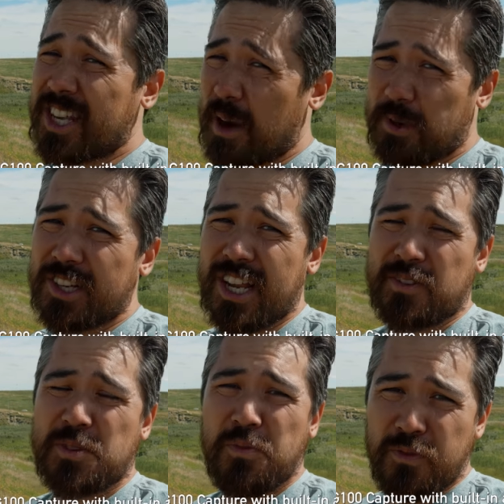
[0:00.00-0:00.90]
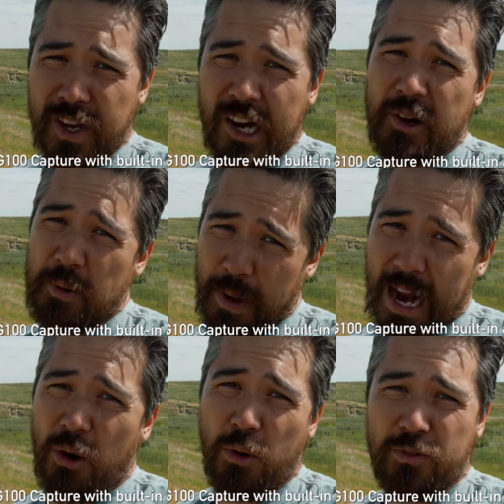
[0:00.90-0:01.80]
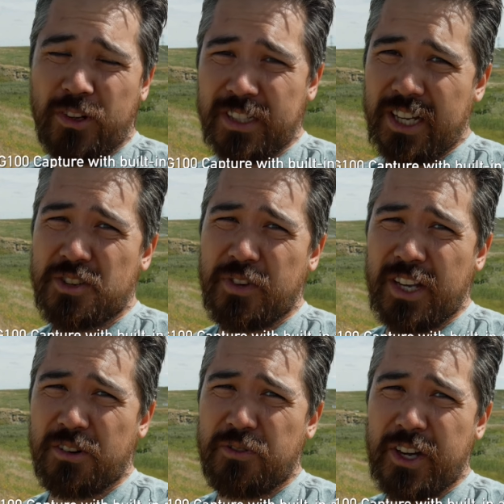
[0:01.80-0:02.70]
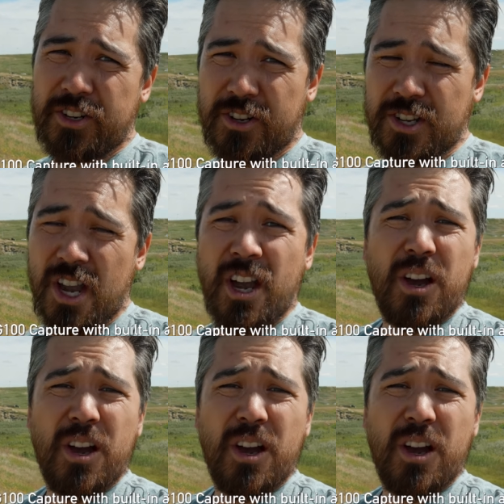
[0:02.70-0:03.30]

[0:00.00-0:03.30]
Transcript: this camera does have some very powerful, nice video features.